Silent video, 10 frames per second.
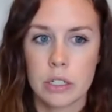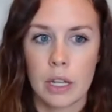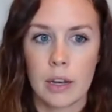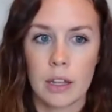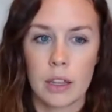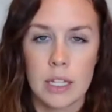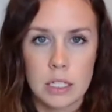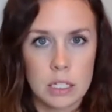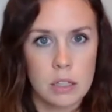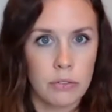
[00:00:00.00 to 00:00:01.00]
that this
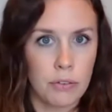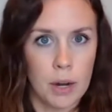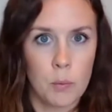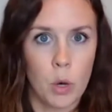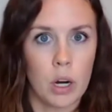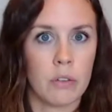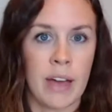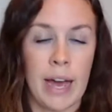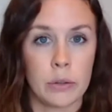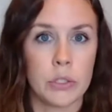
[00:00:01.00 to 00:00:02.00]
is the framework of
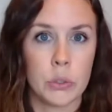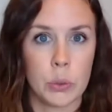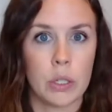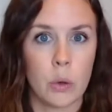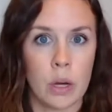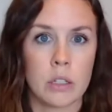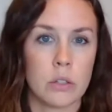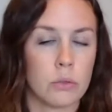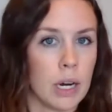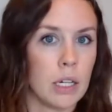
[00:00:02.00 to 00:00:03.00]
how you're going
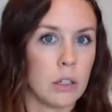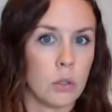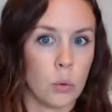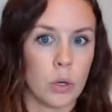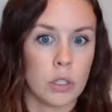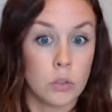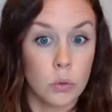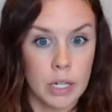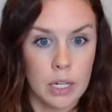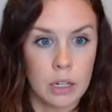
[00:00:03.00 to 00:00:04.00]
to write your
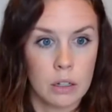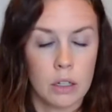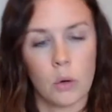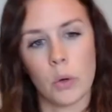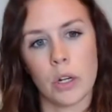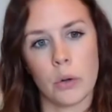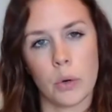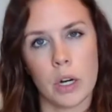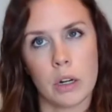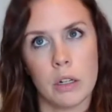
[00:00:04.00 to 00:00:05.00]
story or
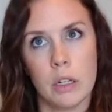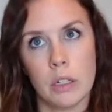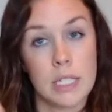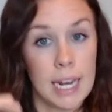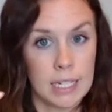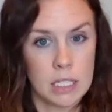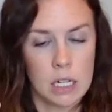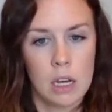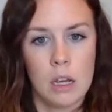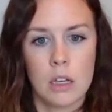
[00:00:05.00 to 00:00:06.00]
your text.